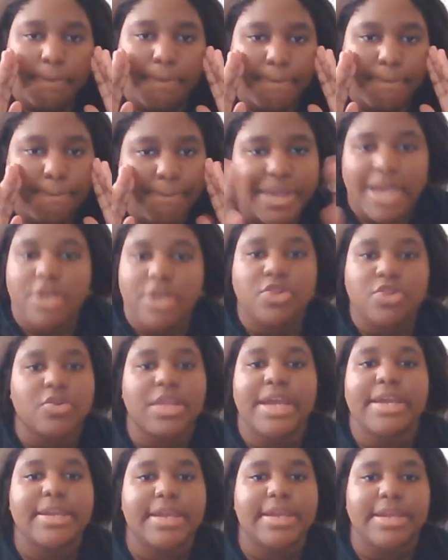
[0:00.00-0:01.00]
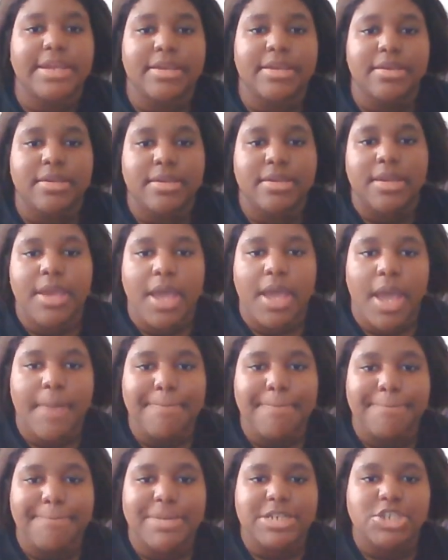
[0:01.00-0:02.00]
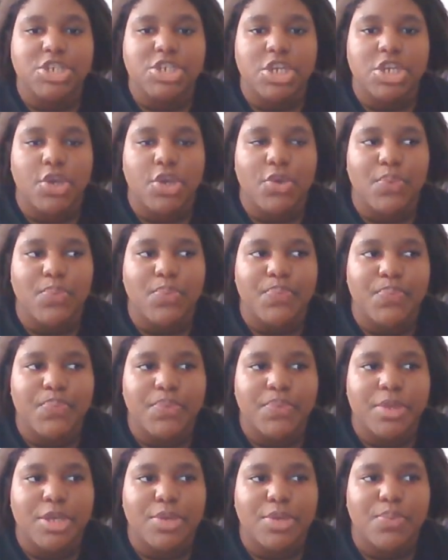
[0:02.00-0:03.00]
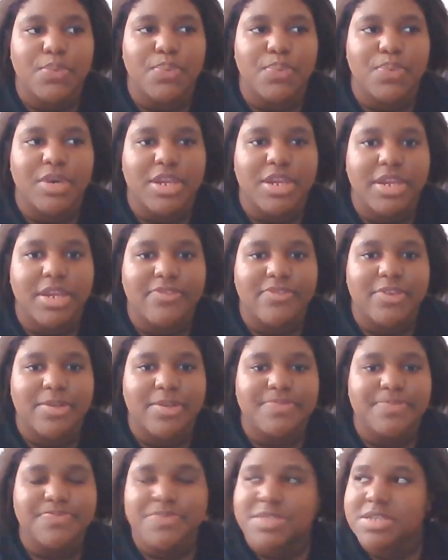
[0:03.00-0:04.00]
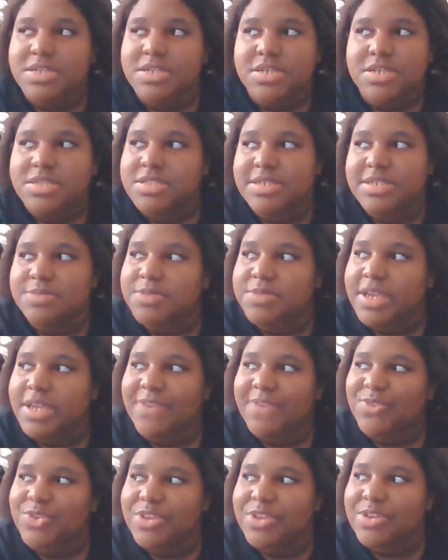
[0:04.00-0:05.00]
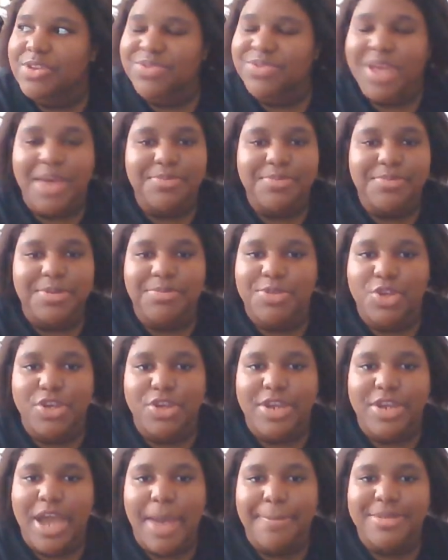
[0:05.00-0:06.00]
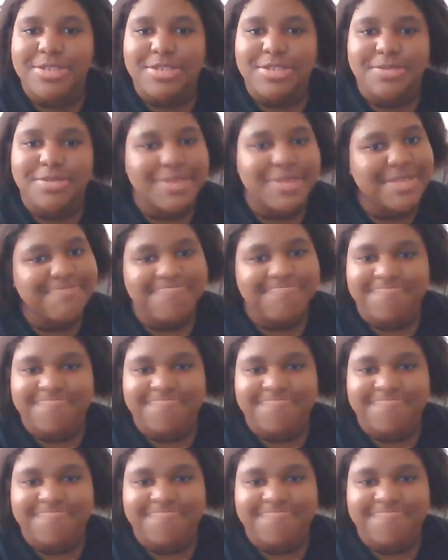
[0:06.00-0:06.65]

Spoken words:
better lighting, but you know, whatever. Seems like every single time something good happens to me,